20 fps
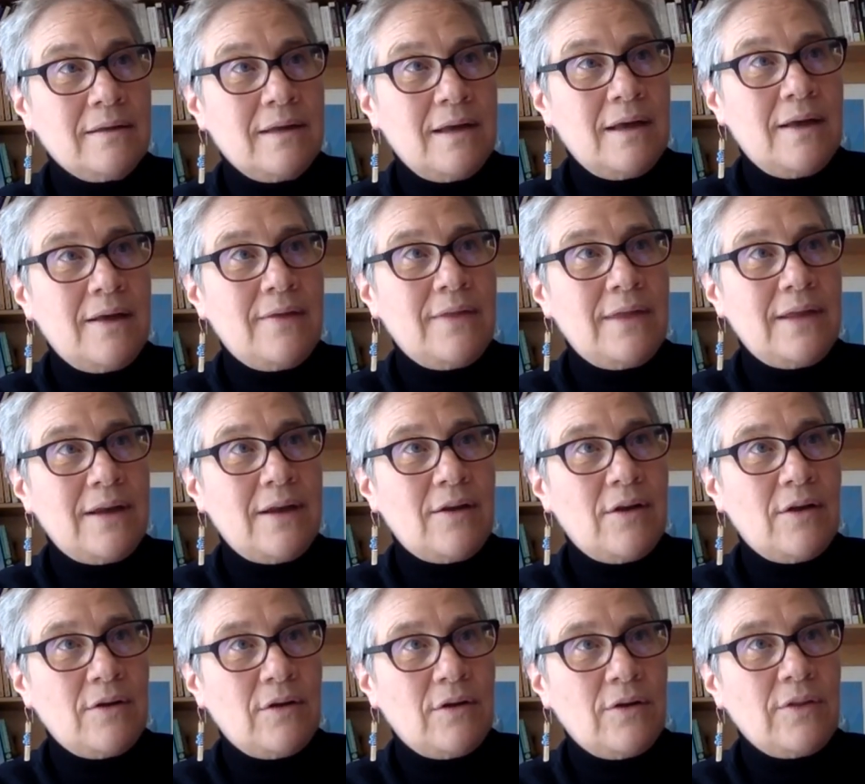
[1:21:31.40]
uh, that uh,
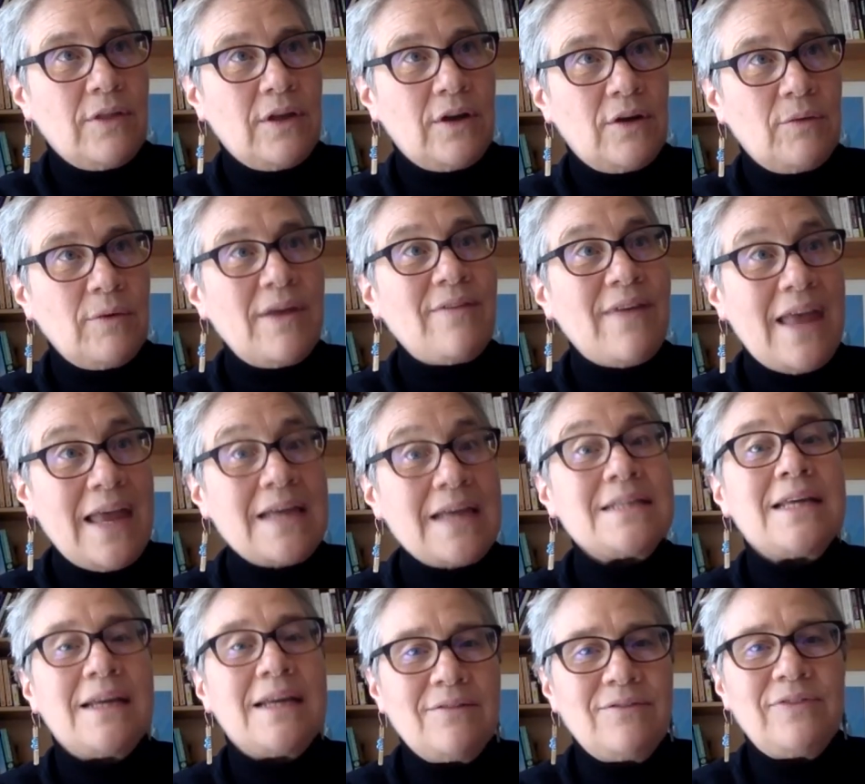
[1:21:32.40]
that are we have
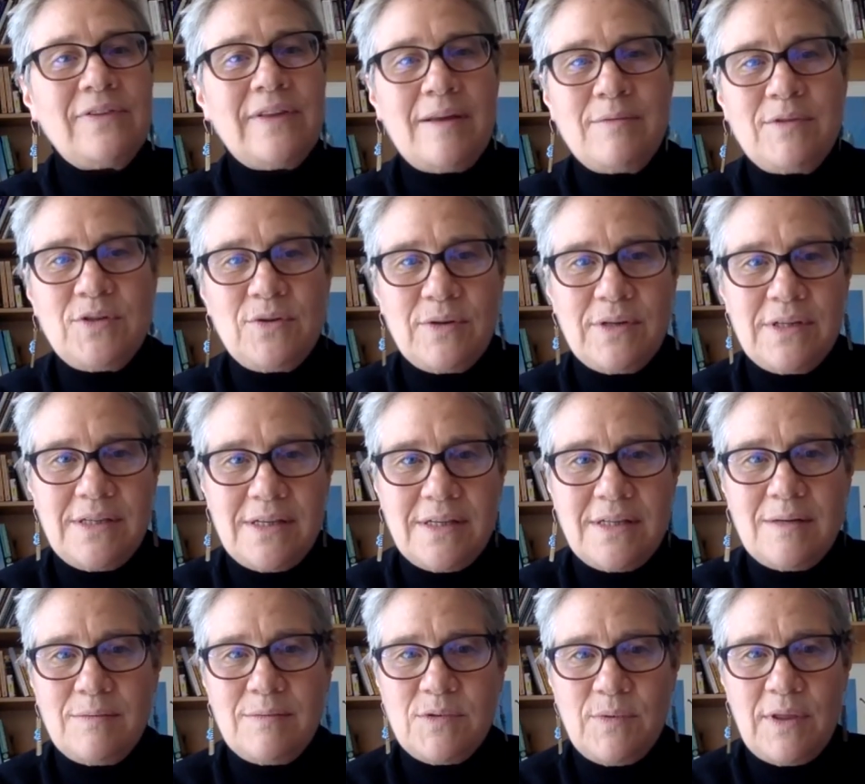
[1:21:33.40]
anti-inflammatory
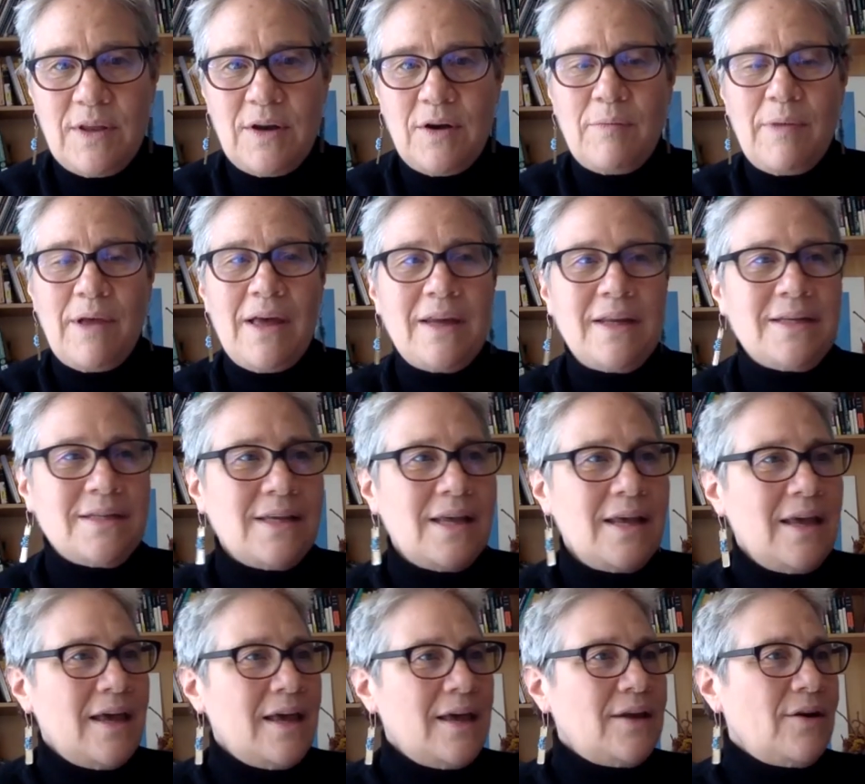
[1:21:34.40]
systems within our bodies
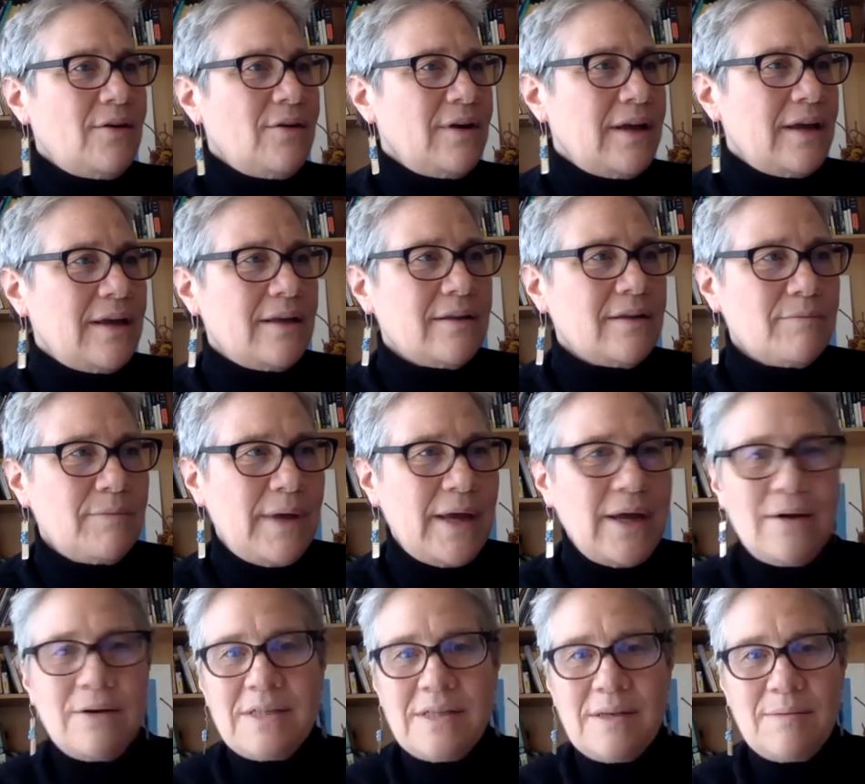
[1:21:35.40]
and our
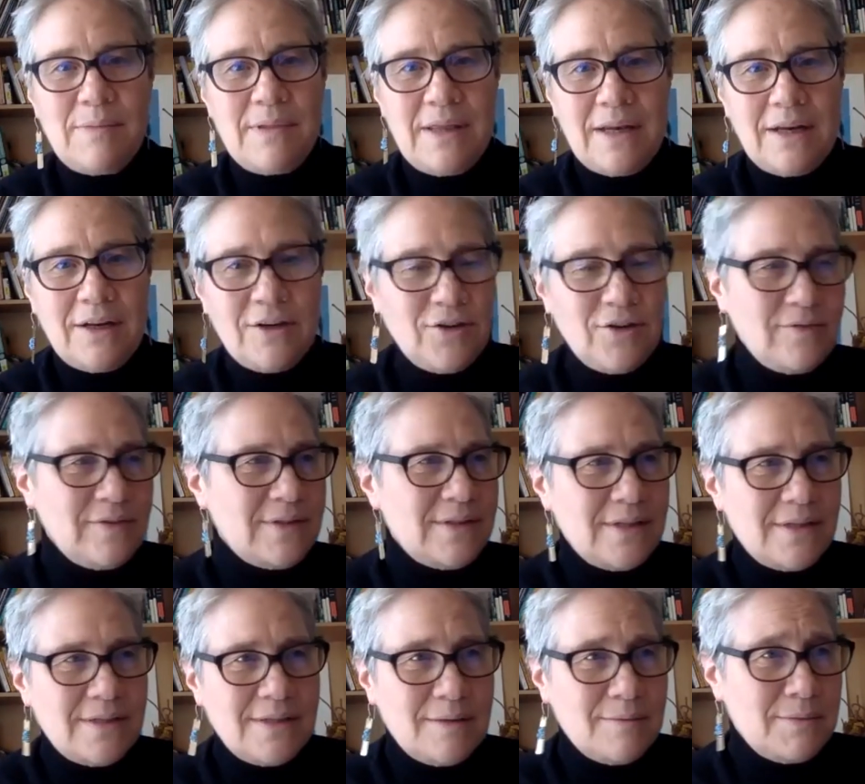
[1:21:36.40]
parasympathetic nervous
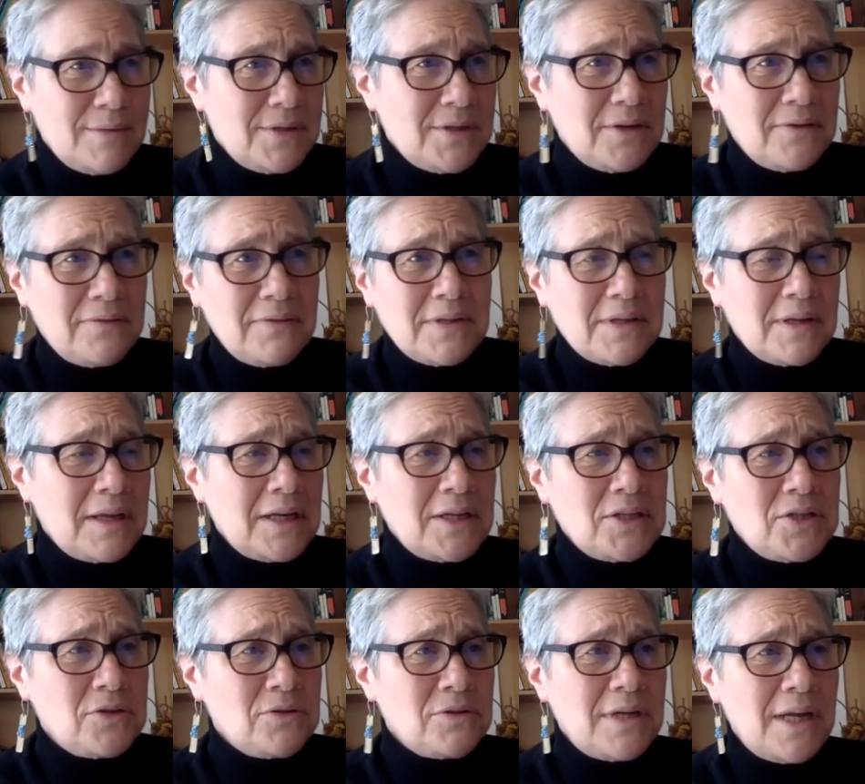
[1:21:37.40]
system. So if it's
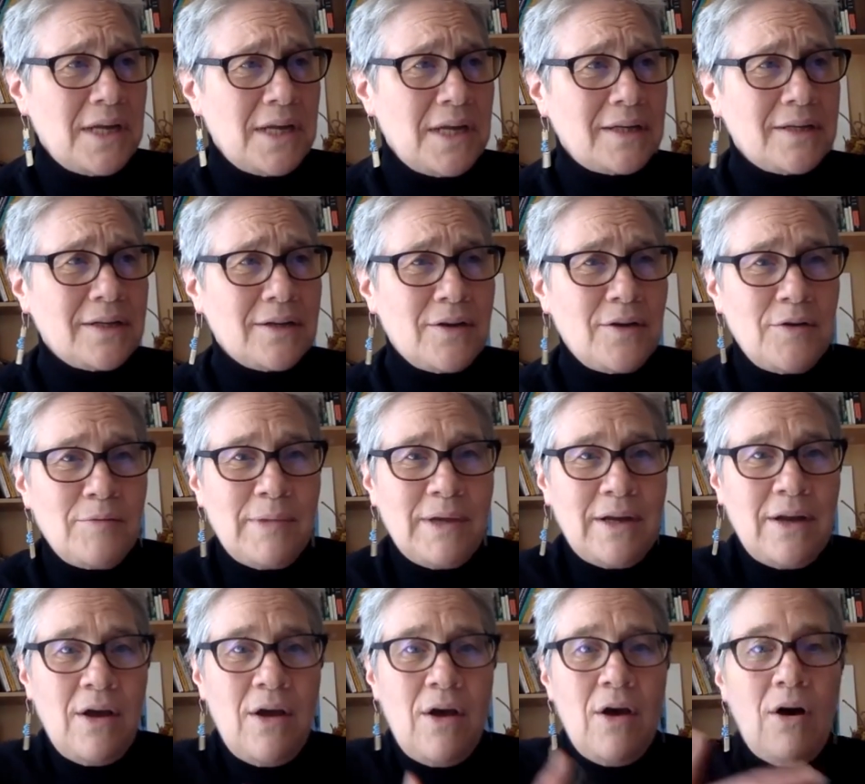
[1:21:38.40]
getting too technical,
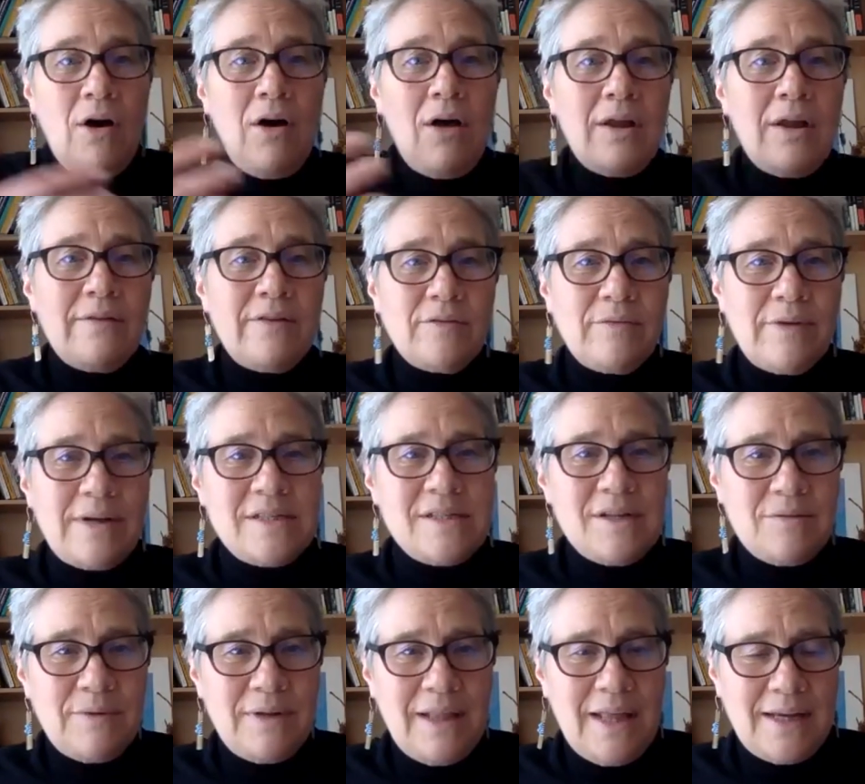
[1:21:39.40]
but all of our rest
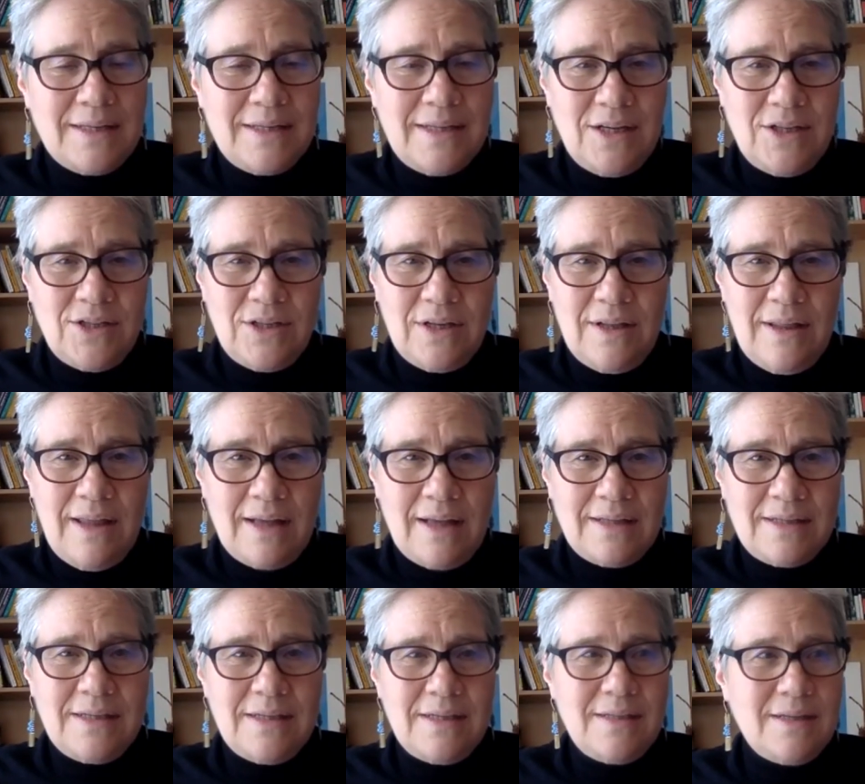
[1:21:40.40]
and relaxation, that
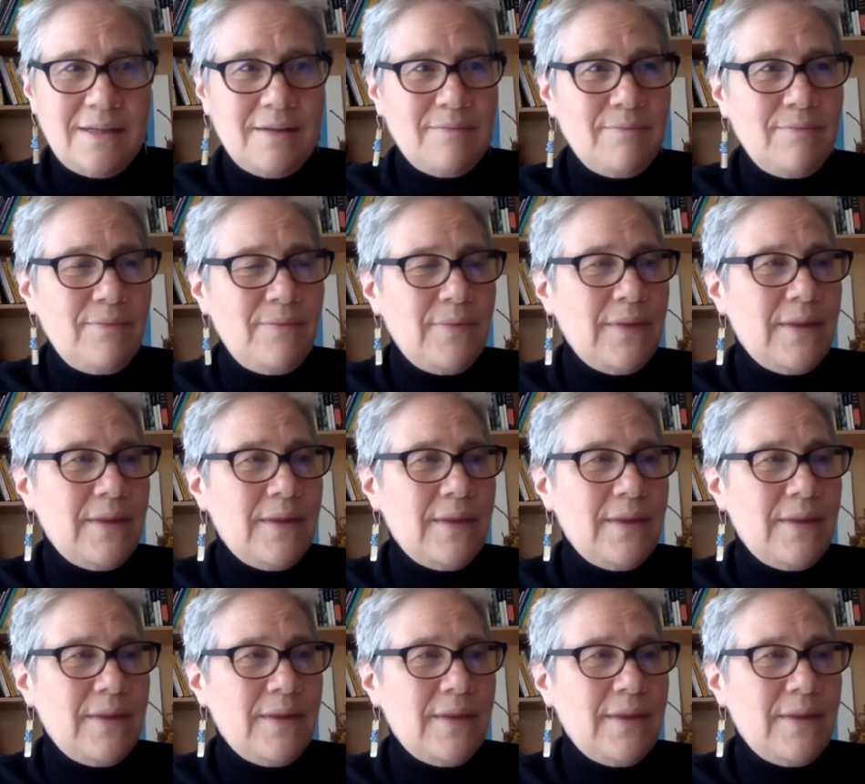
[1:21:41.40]
system